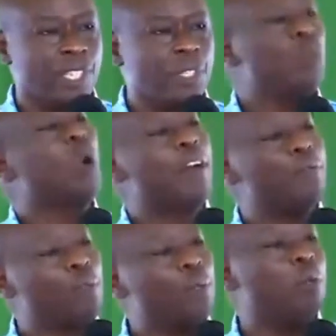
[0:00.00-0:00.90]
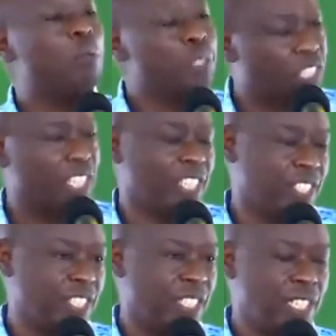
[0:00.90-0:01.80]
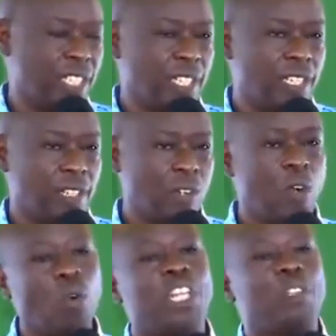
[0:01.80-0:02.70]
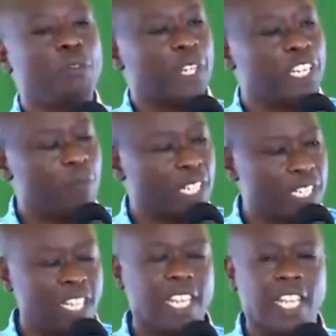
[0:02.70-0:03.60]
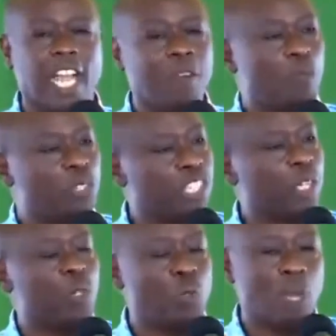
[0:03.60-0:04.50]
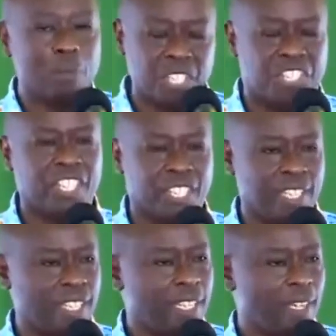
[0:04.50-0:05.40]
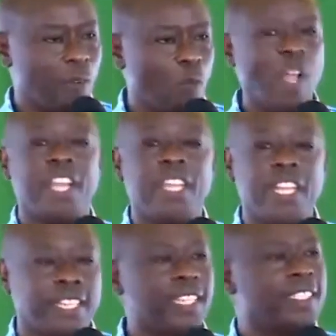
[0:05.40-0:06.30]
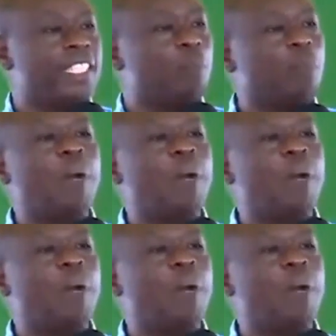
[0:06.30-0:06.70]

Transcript: You have no business calling Fred Matiang'i and Mucheru to a meeting when it is in